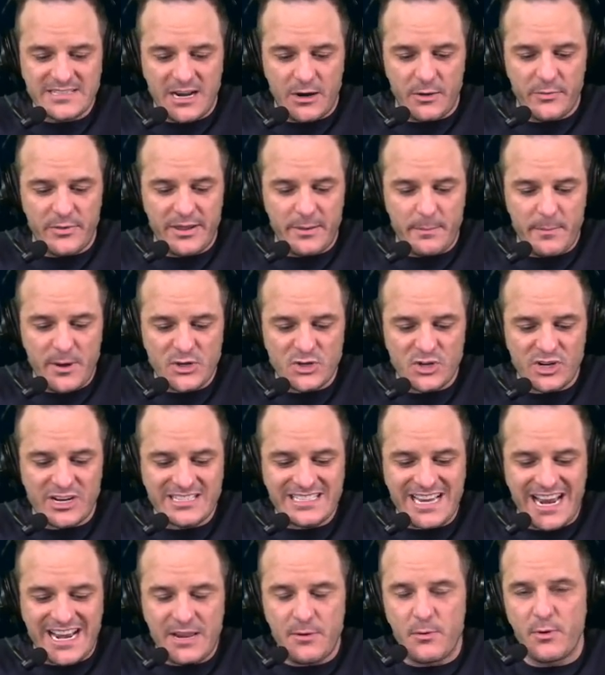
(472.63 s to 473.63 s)
I don't think Michigan
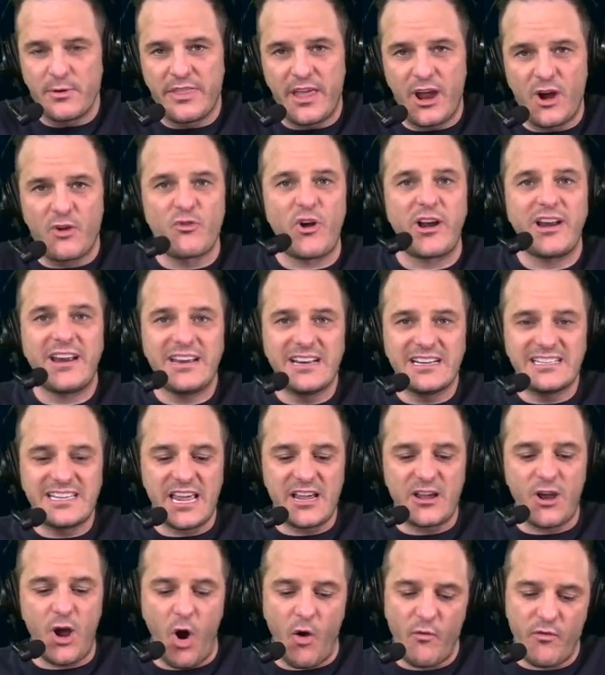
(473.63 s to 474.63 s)
has anyone there ready to
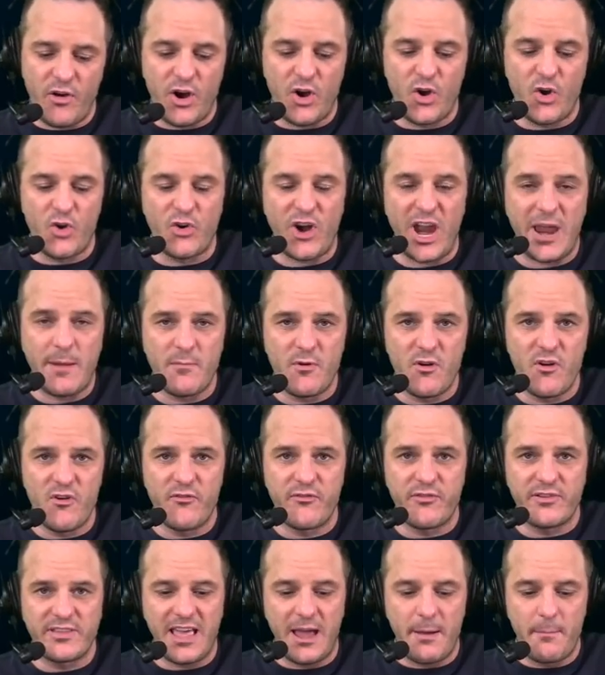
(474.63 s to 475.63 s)
take over. Great move
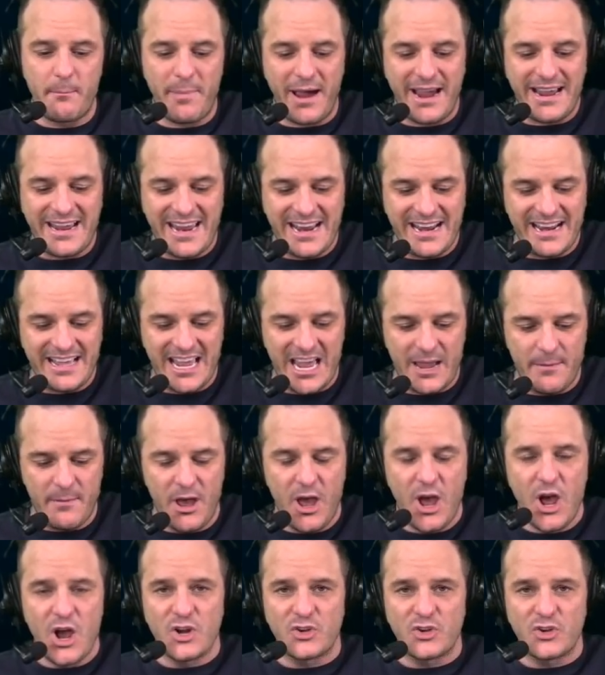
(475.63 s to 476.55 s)
for them by getting him.